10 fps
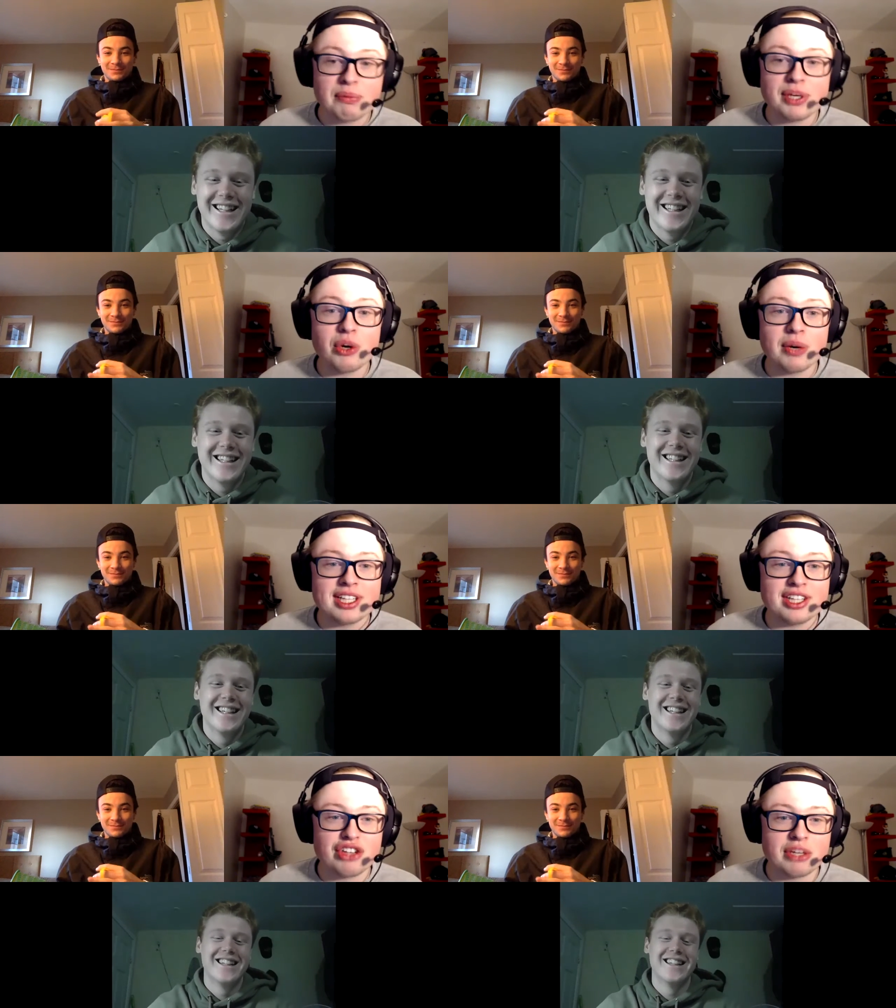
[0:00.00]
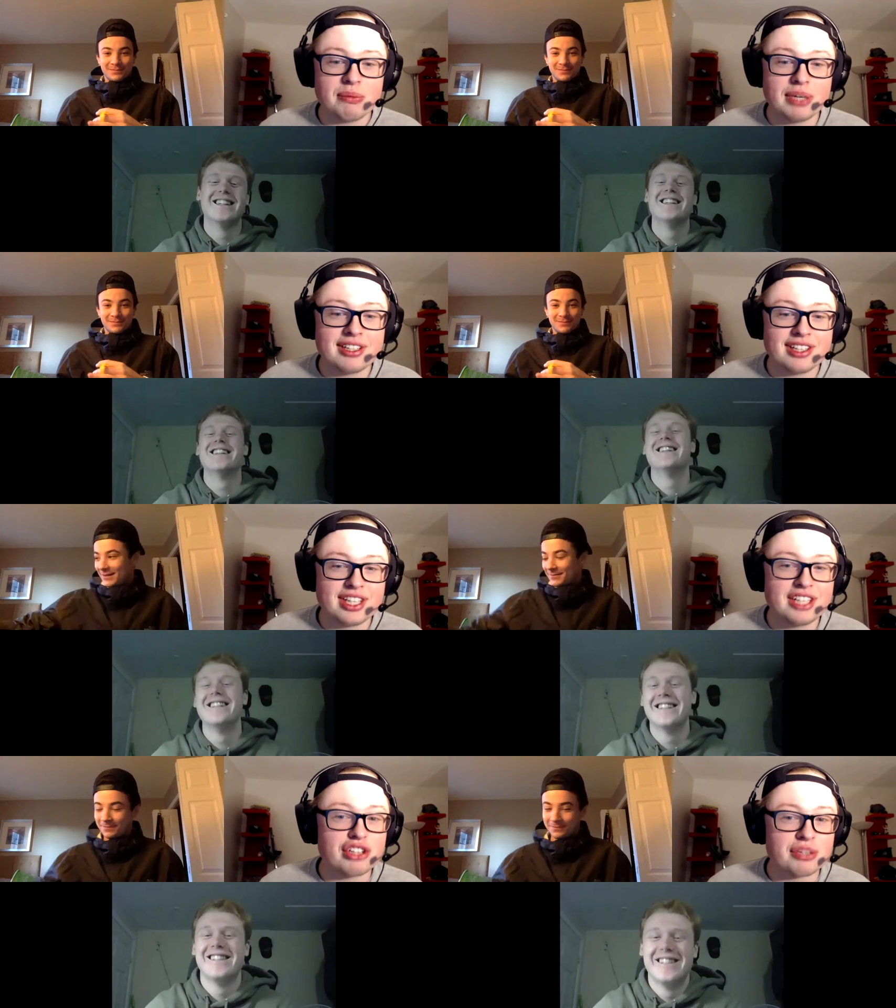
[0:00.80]
Speaker 1: haven't been going to the gym
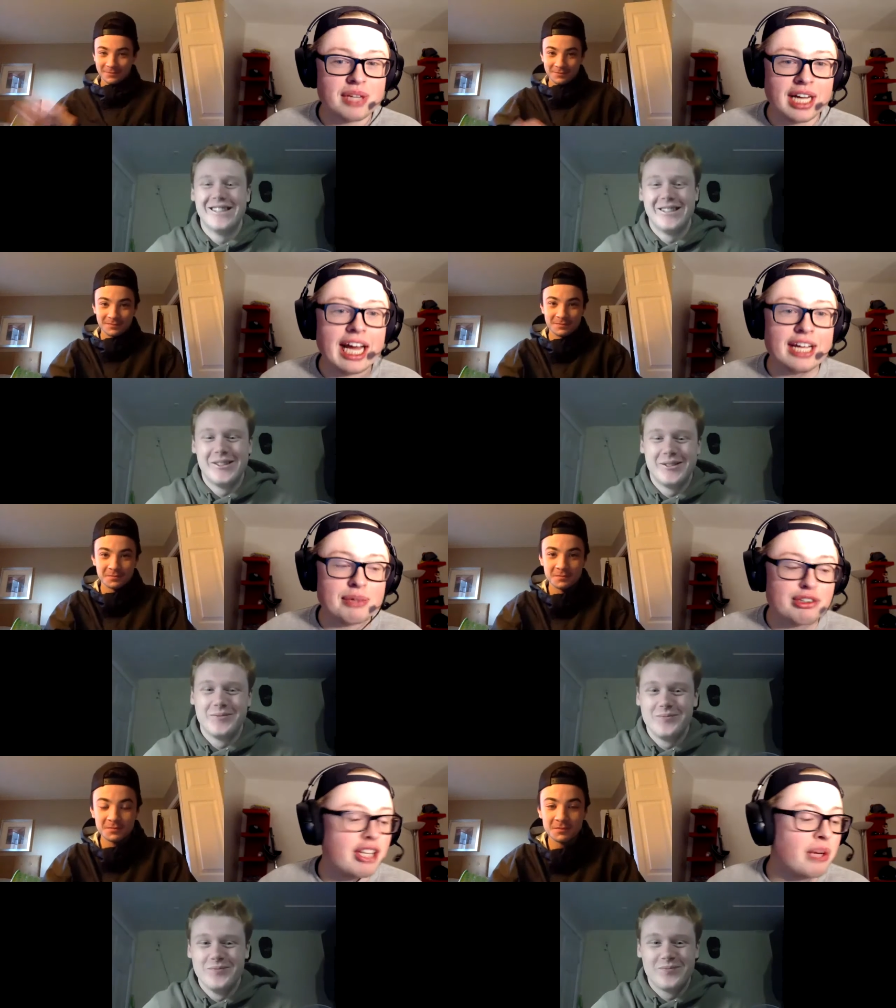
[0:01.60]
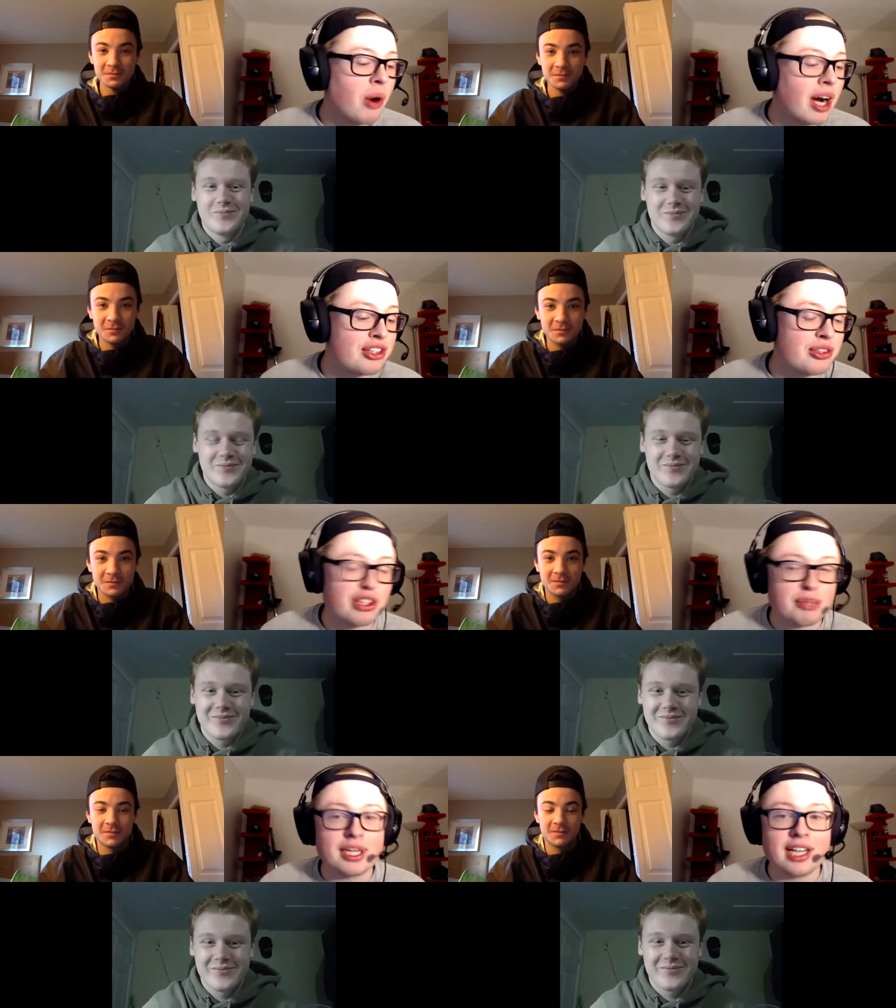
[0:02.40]
recently, just as much as I want
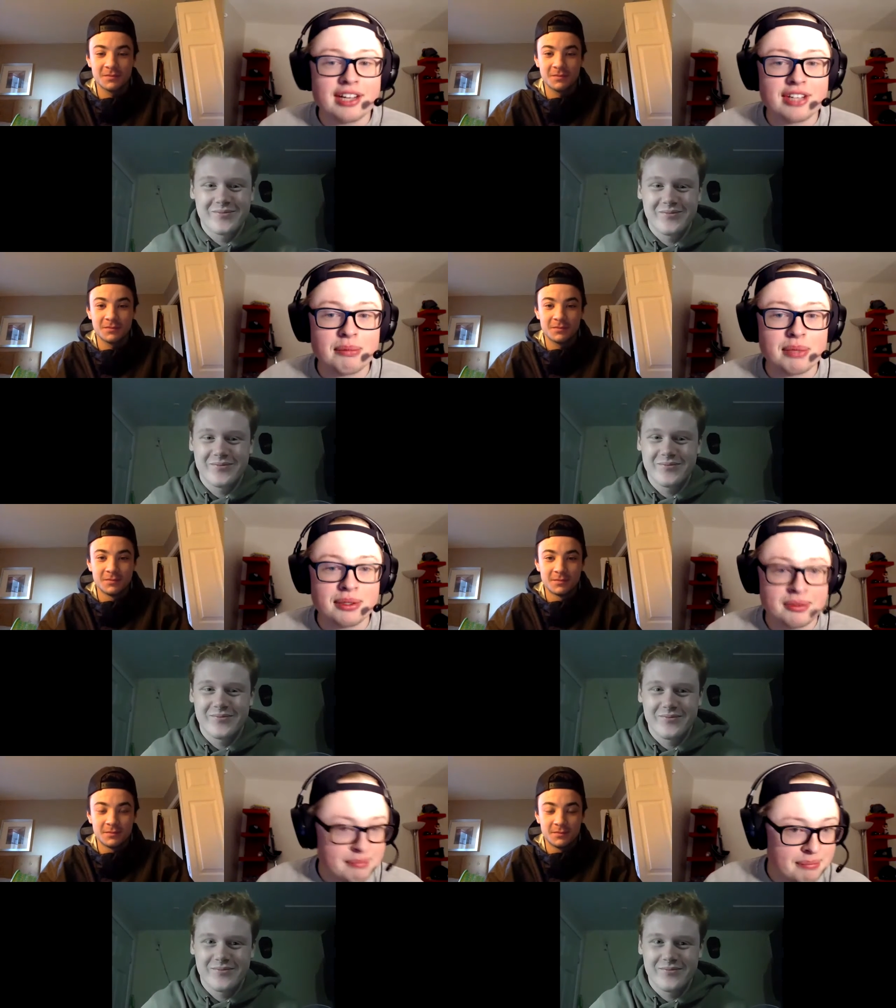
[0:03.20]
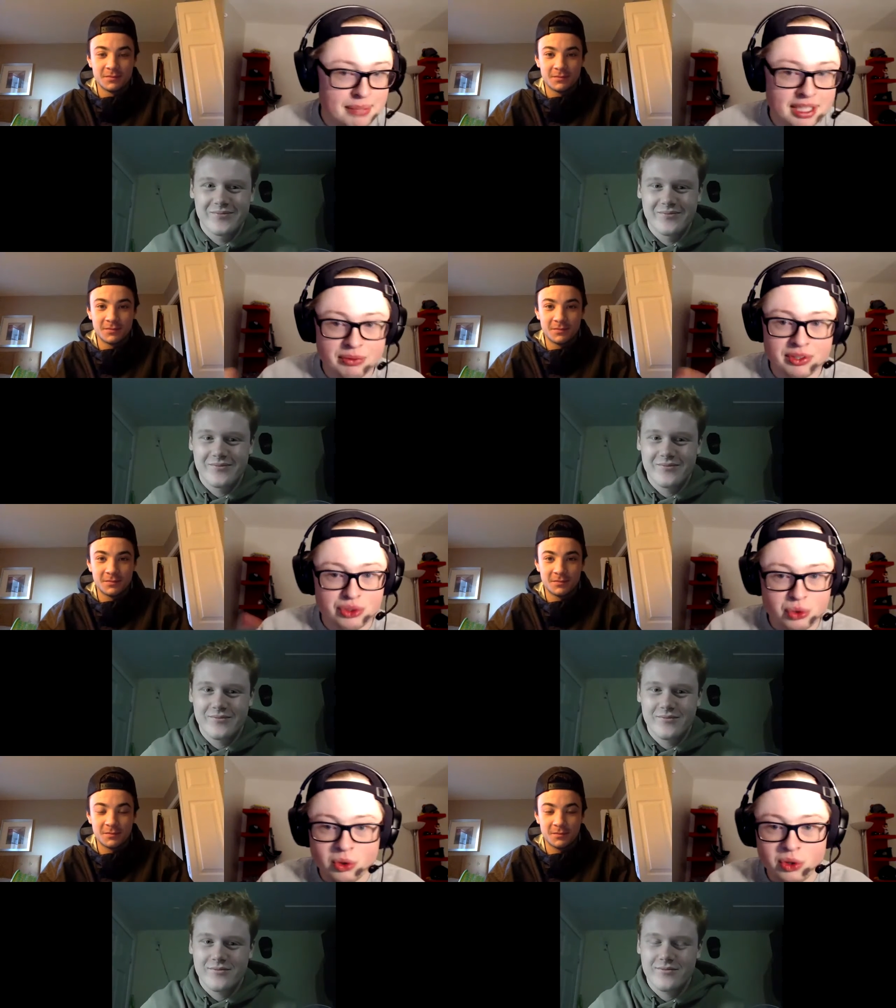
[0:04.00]
to, just because I've been busy
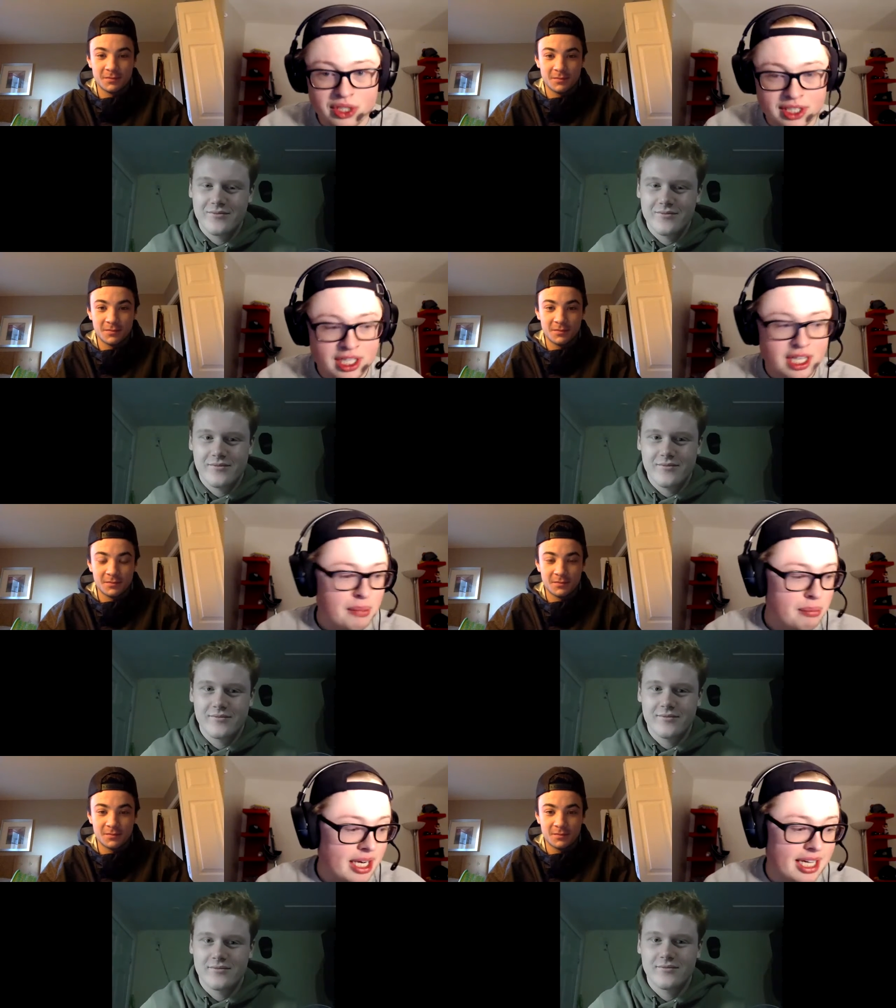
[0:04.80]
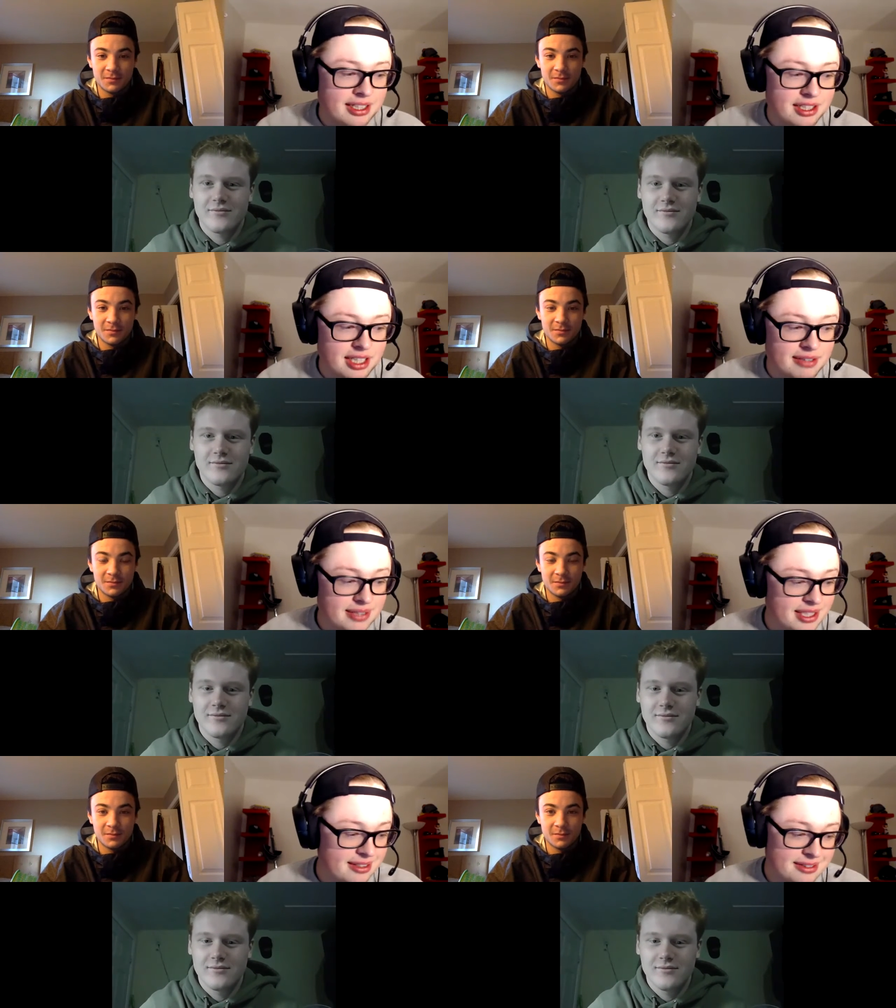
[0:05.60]
with school and brand
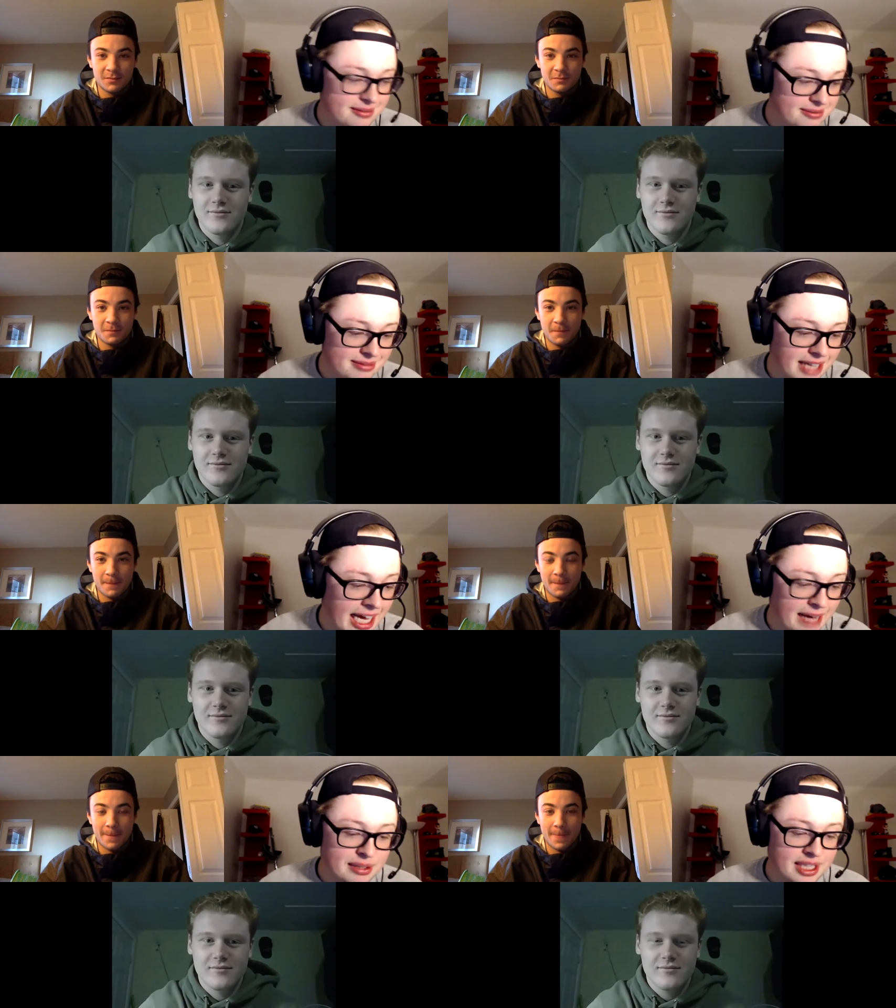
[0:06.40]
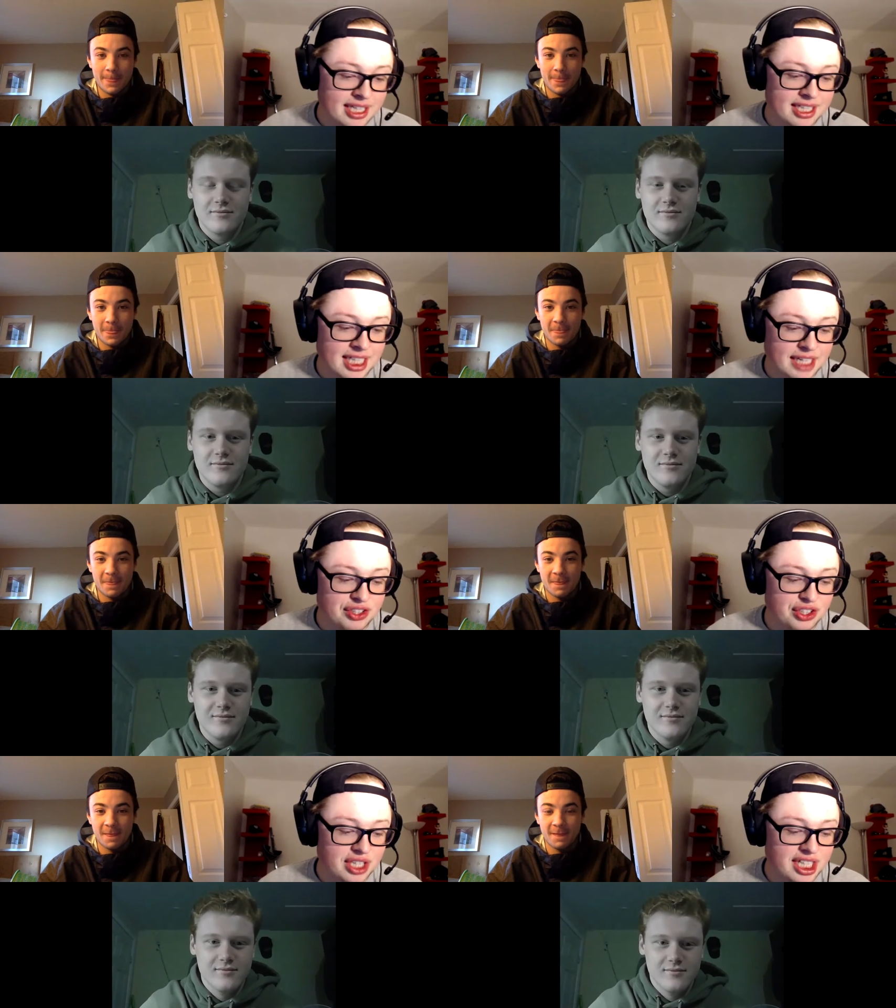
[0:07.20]
stuff, and I haven't taken the
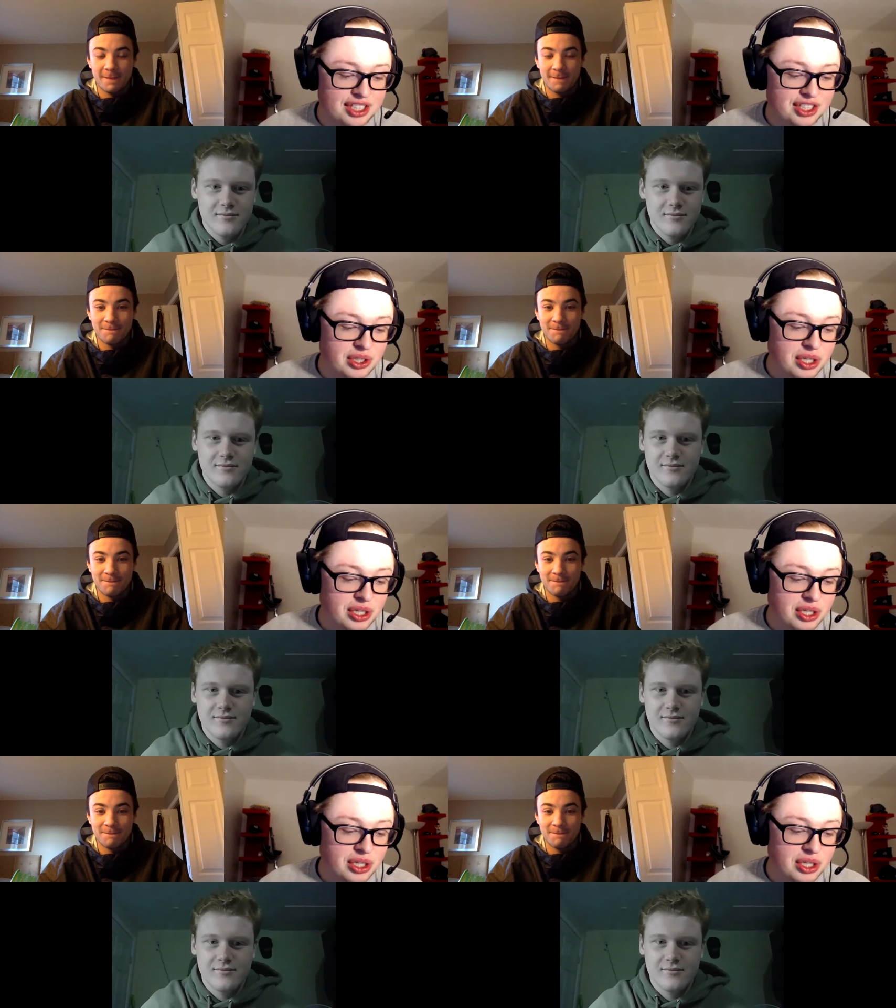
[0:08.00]
time to do that.